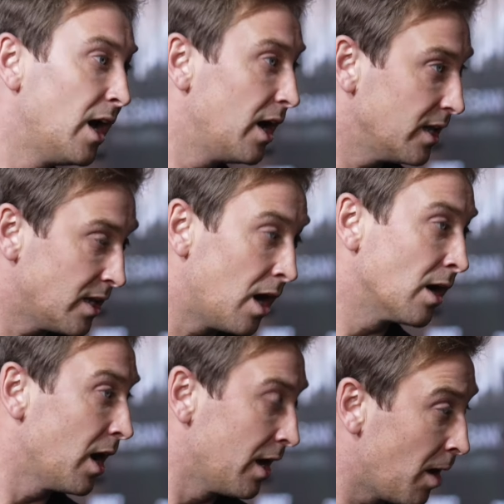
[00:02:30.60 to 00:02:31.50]

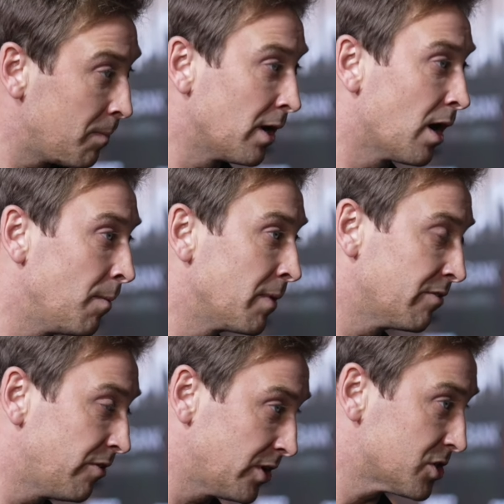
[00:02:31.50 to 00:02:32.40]
young and up-and-coming
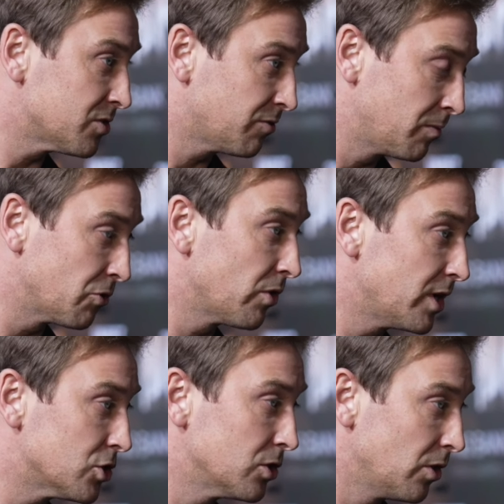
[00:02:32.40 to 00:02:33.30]
fighters from the
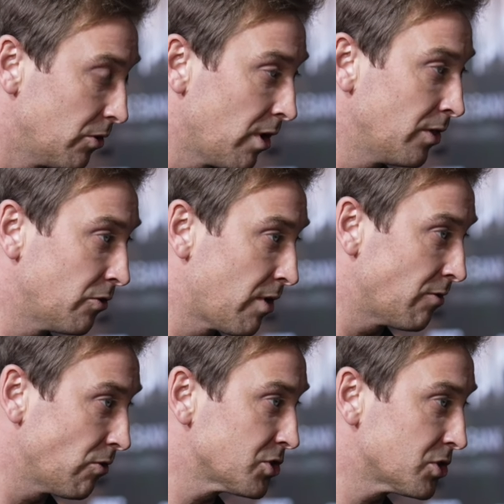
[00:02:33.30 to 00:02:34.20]
region that are under our
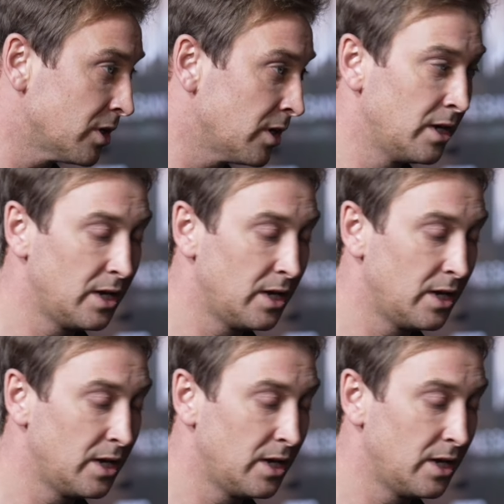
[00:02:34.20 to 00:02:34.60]
roster.